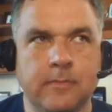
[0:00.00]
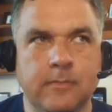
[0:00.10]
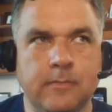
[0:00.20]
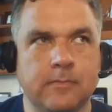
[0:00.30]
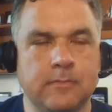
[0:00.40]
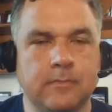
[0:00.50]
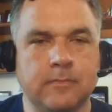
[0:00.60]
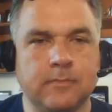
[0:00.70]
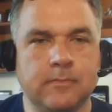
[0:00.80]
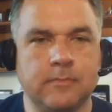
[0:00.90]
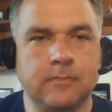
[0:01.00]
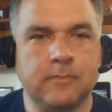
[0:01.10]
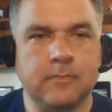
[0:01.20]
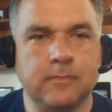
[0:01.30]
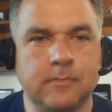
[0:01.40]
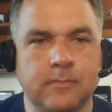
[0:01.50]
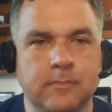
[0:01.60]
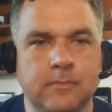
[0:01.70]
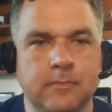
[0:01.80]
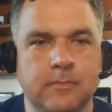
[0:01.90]

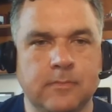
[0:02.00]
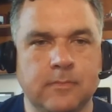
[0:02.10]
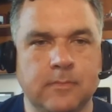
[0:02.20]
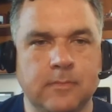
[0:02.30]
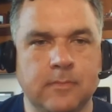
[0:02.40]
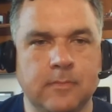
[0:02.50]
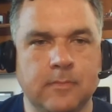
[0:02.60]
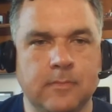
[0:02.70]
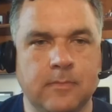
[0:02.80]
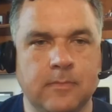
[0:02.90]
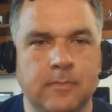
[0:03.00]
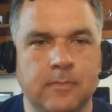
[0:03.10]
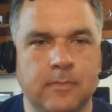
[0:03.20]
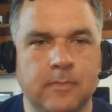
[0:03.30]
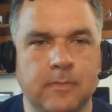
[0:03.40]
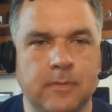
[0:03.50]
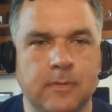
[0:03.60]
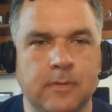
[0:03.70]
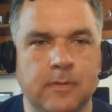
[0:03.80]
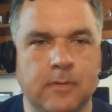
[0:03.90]

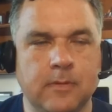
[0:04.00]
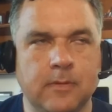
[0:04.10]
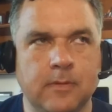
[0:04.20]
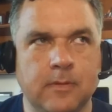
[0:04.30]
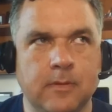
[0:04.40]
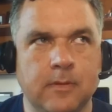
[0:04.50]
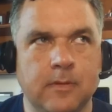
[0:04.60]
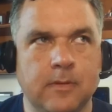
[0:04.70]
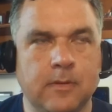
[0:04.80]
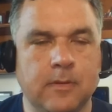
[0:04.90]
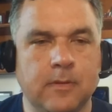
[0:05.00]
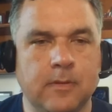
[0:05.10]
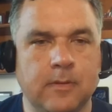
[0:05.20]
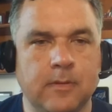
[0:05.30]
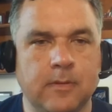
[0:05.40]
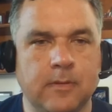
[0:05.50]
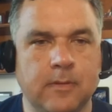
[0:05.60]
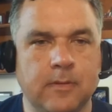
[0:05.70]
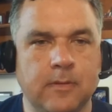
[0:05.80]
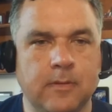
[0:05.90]

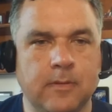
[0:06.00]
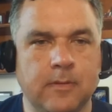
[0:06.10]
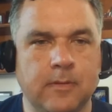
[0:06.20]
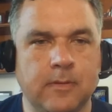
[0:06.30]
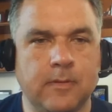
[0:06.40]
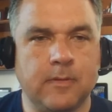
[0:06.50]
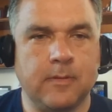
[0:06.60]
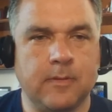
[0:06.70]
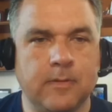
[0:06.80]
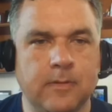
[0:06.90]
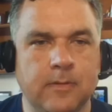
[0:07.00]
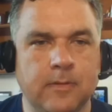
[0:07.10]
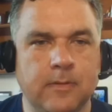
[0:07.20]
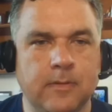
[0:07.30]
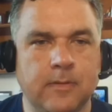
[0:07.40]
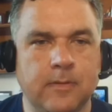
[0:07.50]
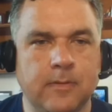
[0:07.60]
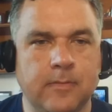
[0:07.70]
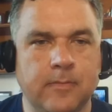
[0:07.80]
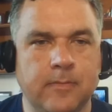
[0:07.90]
The person shown says nothing.